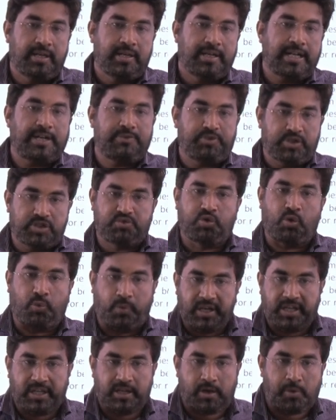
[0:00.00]
that was
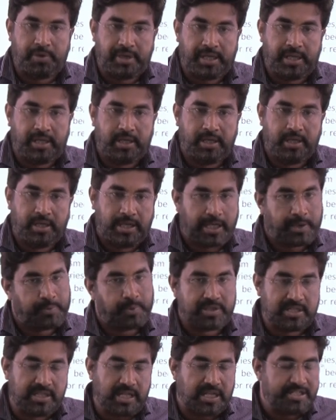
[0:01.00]
woven around it. It
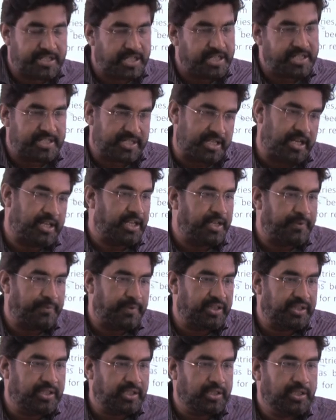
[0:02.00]
was largely started
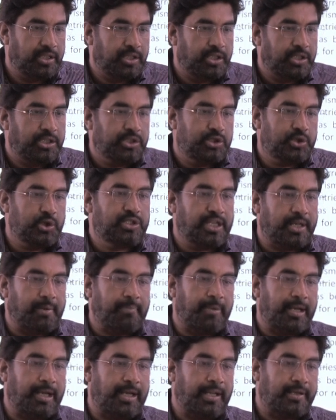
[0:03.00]
with the social
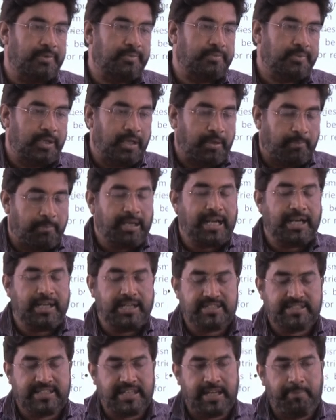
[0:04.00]
media. But at
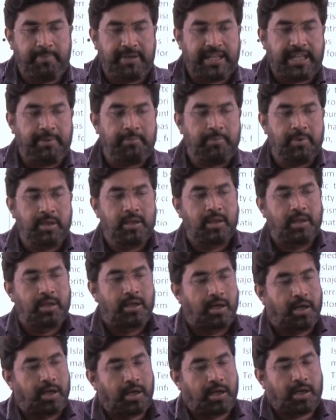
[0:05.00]
the same time,
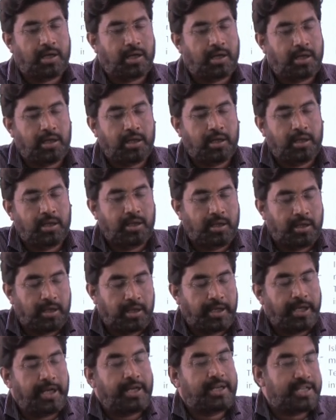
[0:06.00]

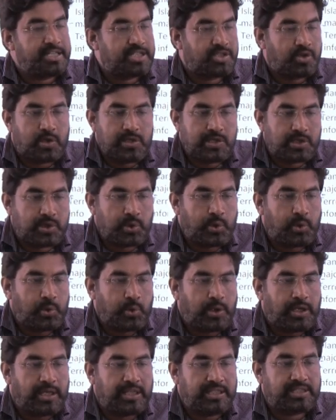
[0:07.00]
it is
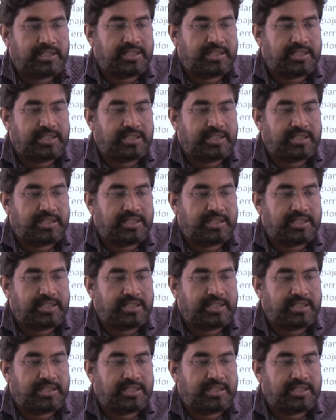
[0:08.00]
also a